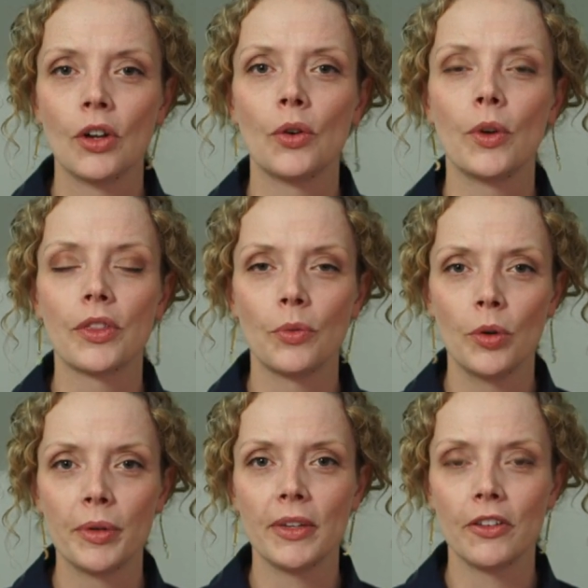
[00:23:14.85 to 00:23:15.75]
with a
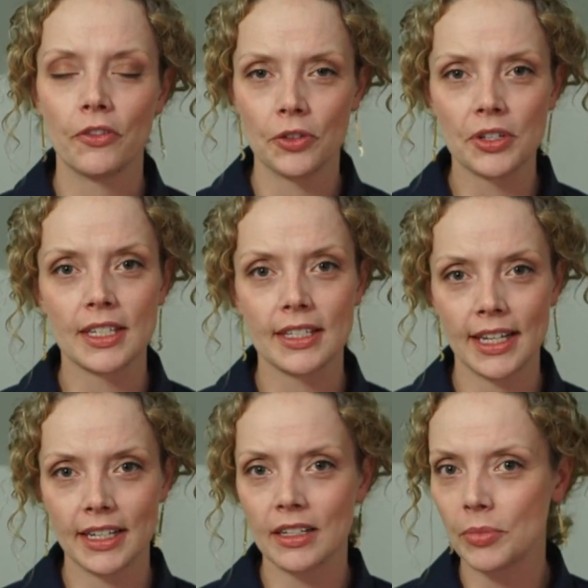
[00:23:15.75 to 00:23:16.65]
woman being forced to
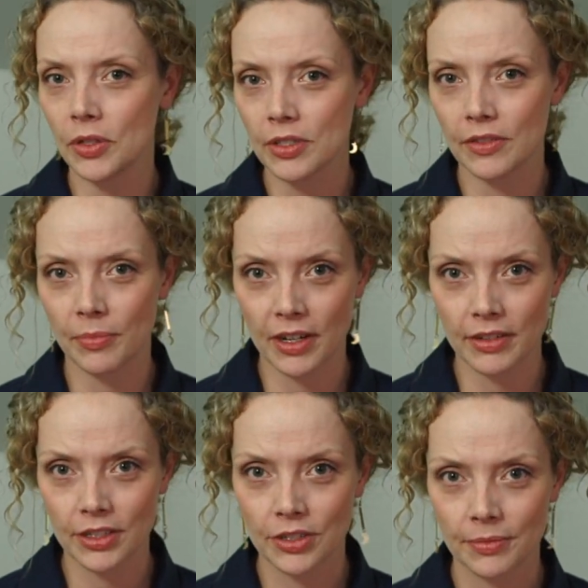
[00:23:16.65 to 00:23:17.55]
stay in an abusive
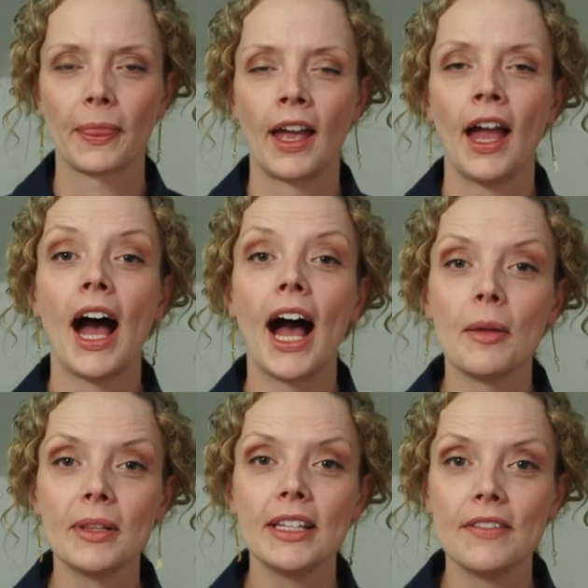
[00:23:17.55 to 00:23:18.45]
marriage. I
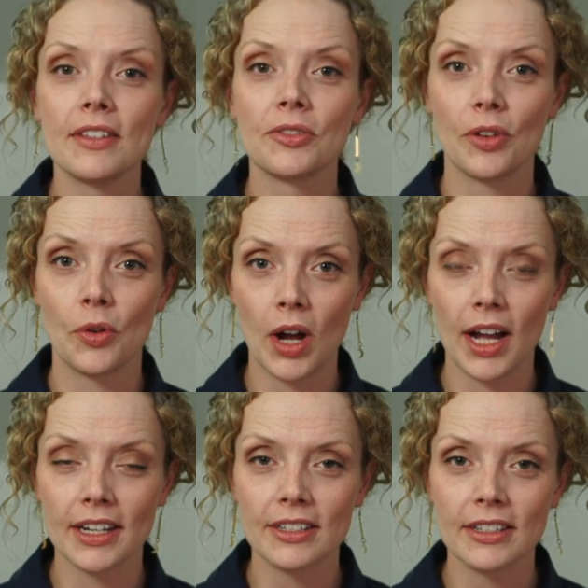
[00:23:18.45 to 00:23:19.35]
believe this
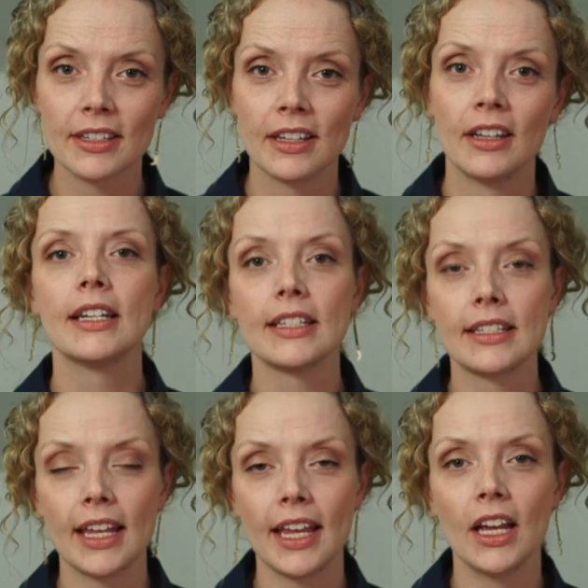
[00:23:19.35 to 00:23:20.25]
requires to
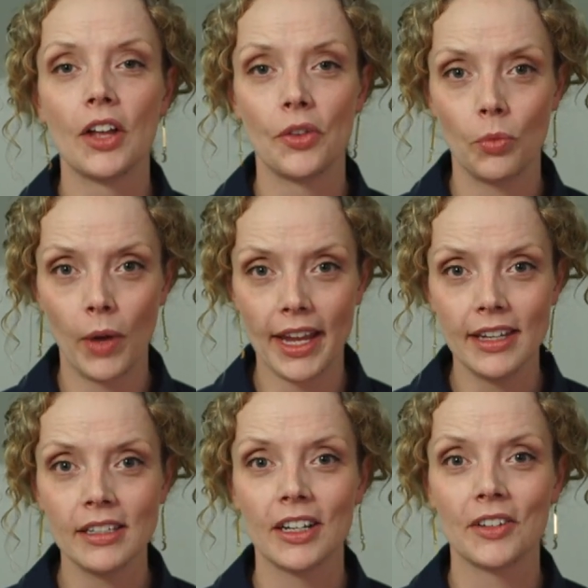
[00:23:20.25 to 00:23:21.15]
stay on the
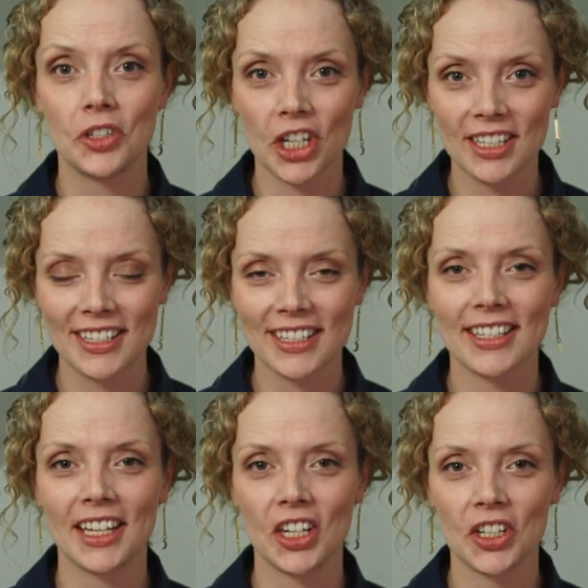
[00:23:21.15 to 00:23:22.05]
way of justice
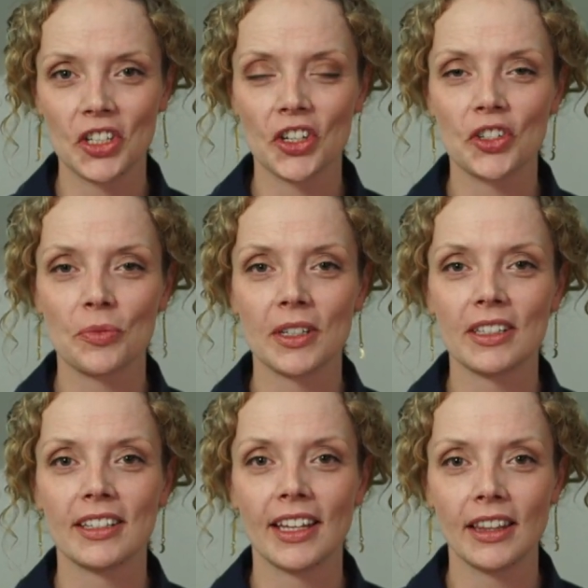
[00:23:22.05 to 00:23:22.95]
and
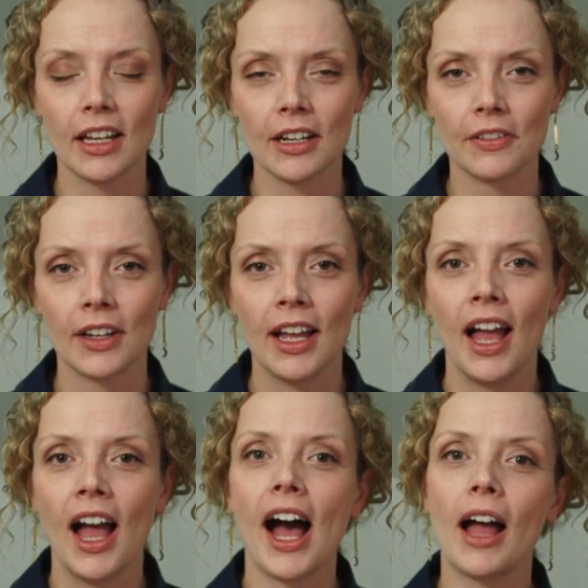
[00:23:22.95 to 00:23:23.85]
non-judgment and love.
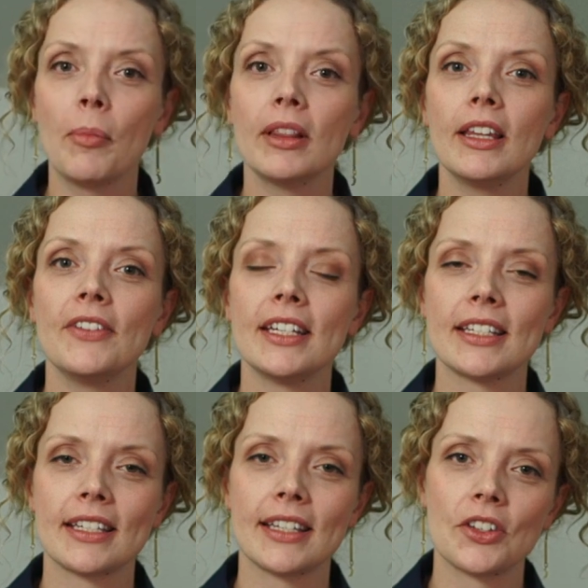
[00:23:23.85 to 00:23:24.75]
I believe it is
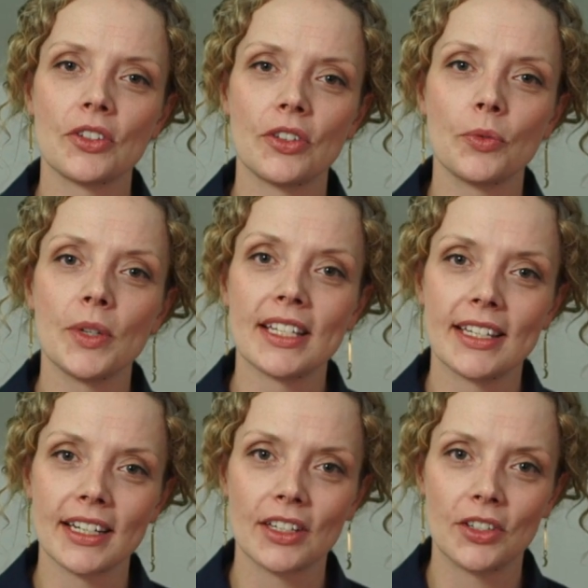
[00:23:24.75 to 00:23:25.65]
essential that we
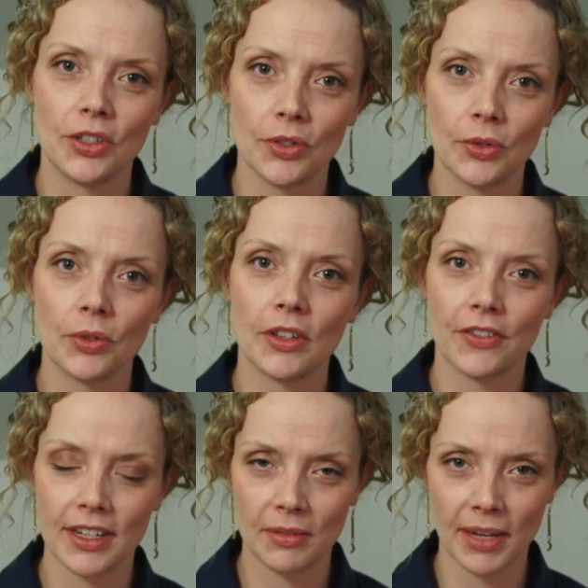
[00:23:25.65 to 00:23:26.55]
stick to the
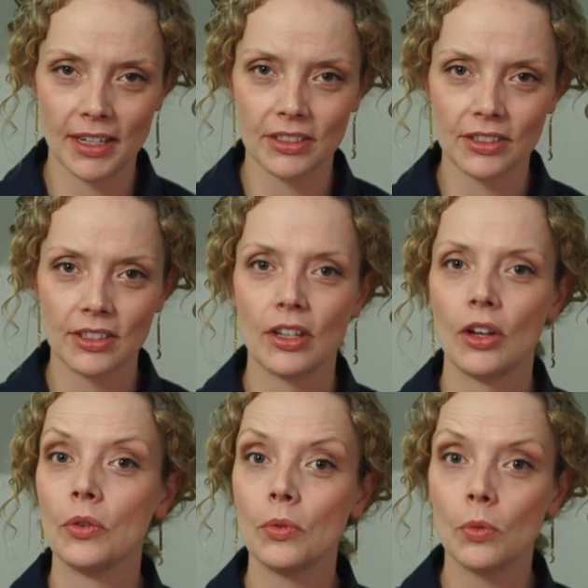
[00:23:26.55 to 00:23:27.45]
fundamentals.
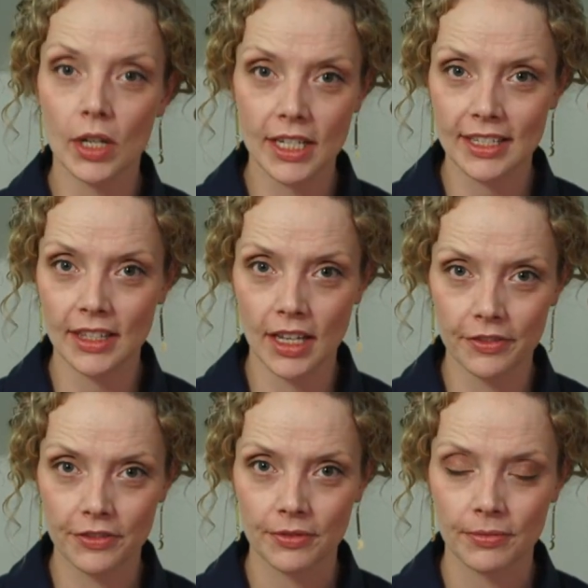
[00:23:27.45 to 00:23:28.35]
What is love?